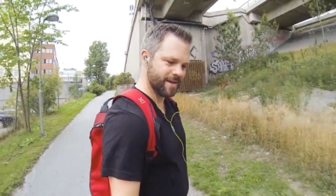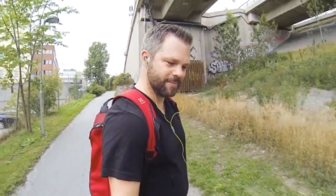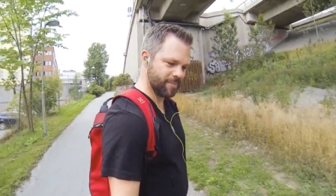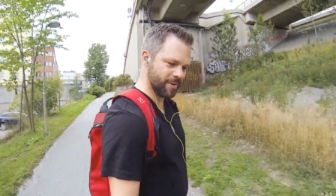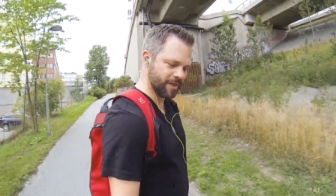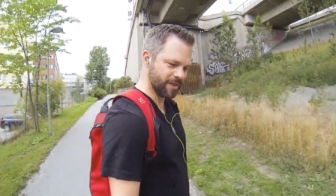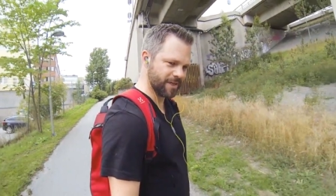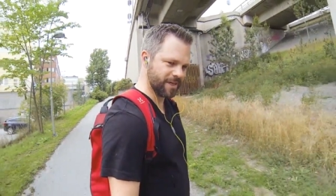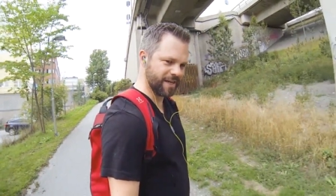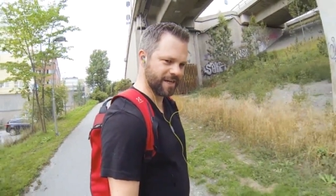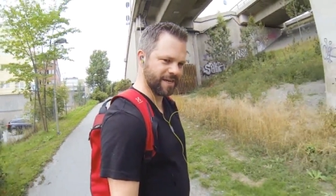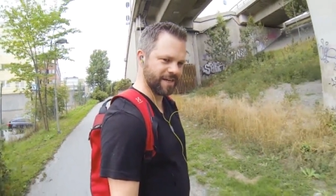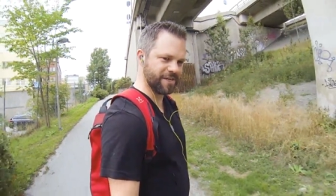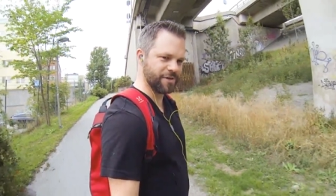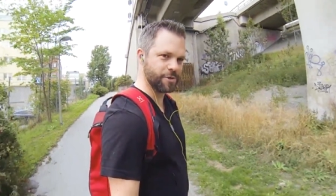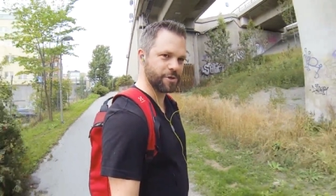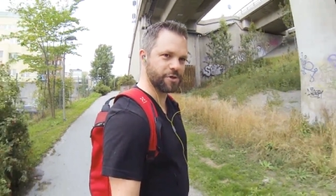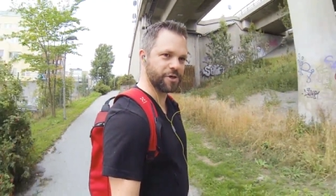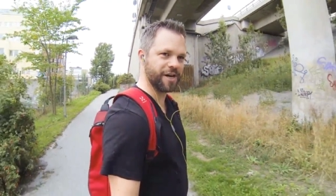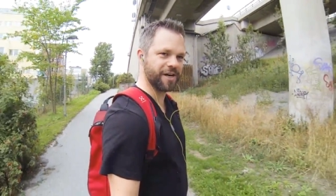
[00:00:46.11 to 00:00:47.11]
building
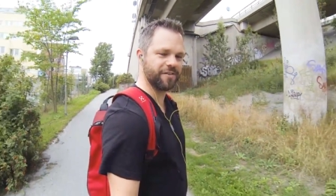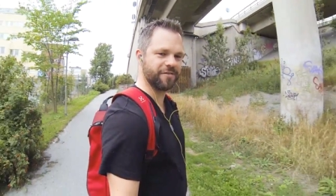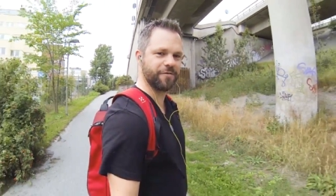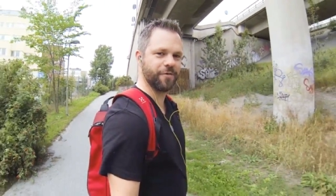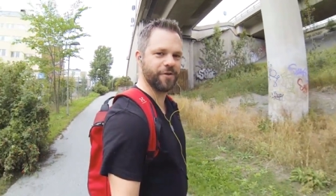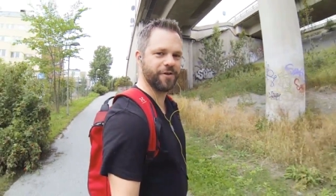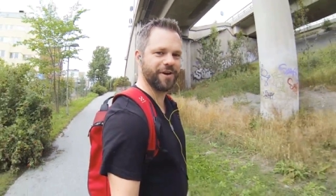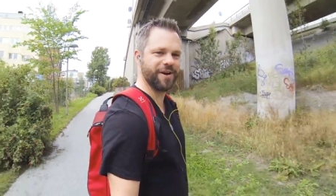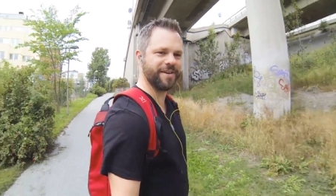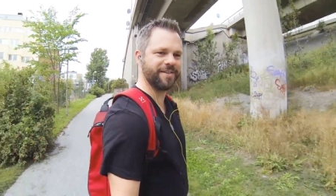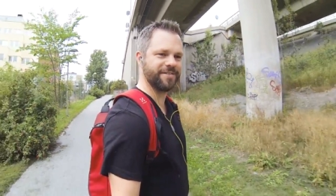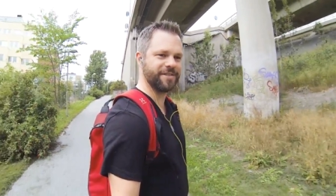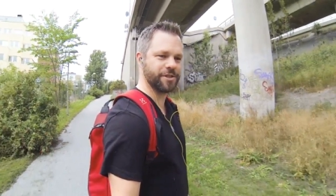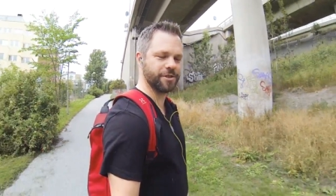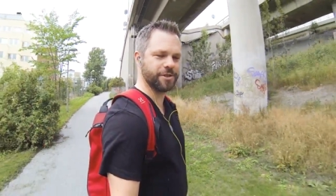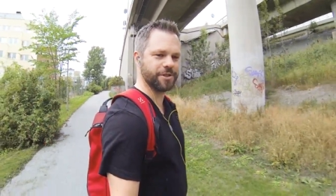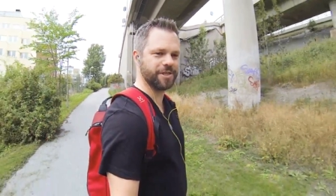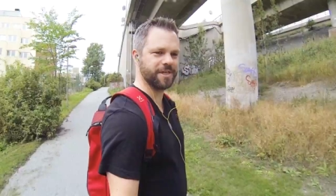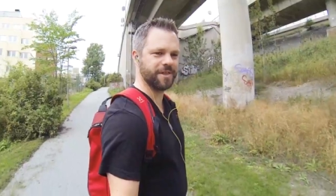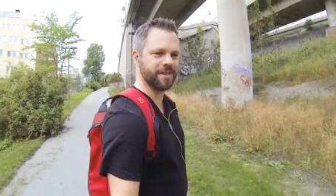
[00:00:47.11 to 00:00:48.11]
new trucks for it,
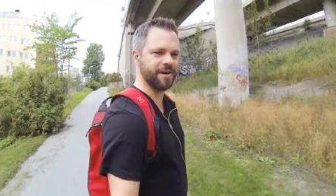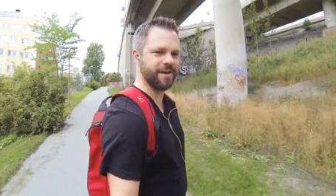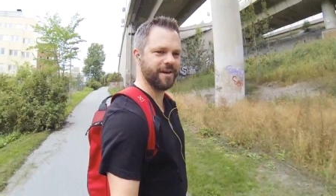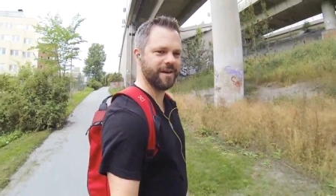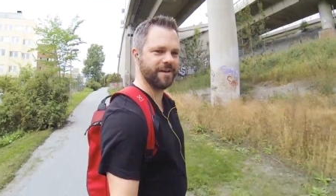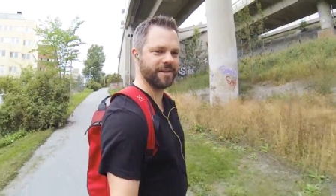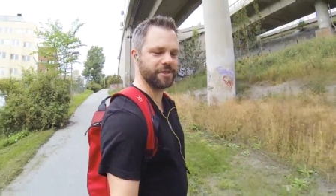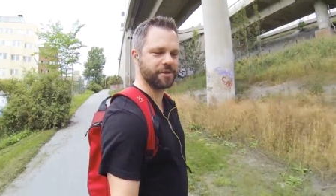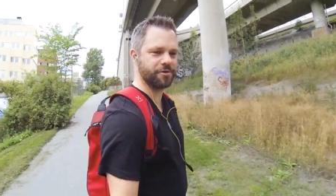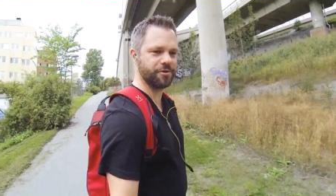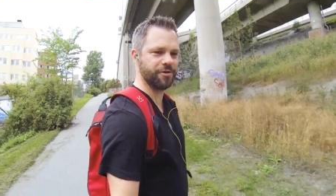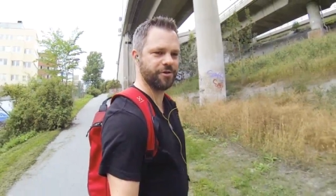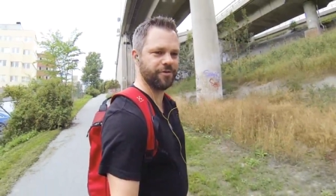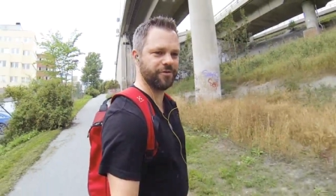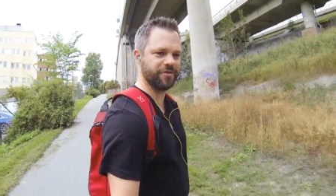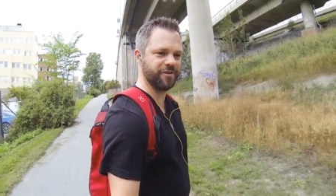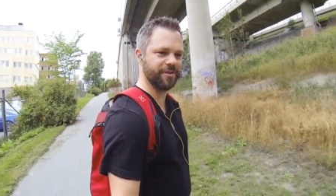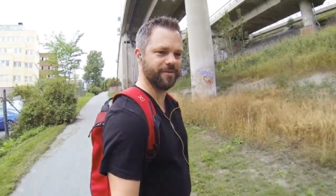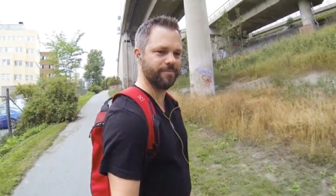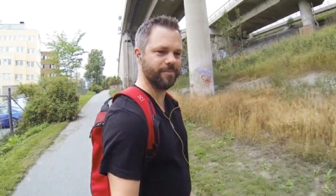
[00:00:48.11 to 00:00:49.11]
using the
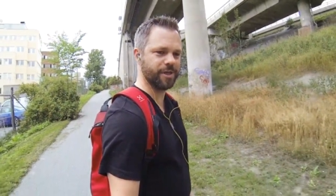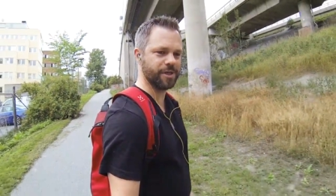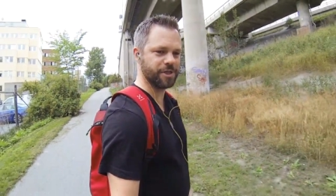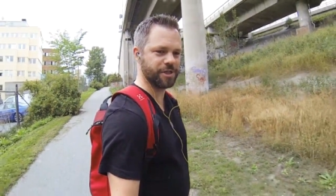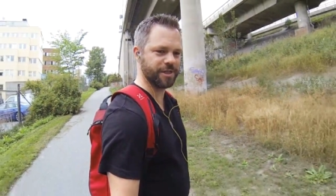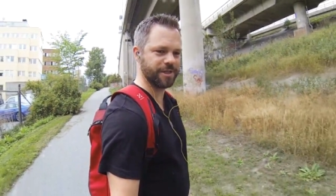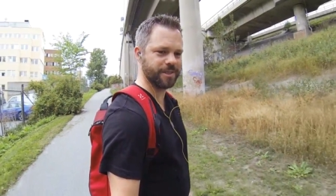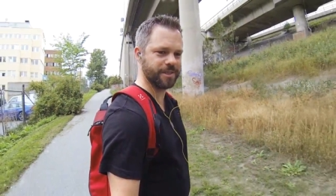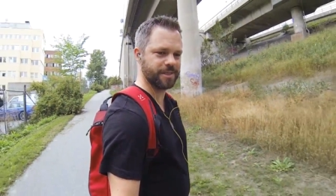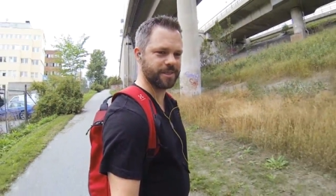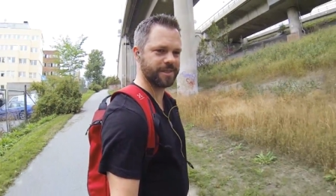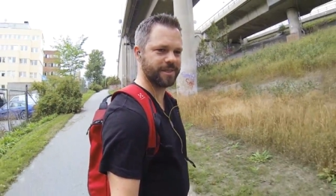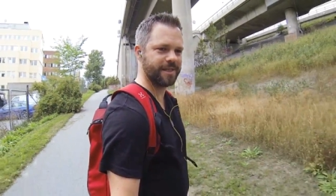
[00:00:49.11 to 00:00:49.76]
screws and bushings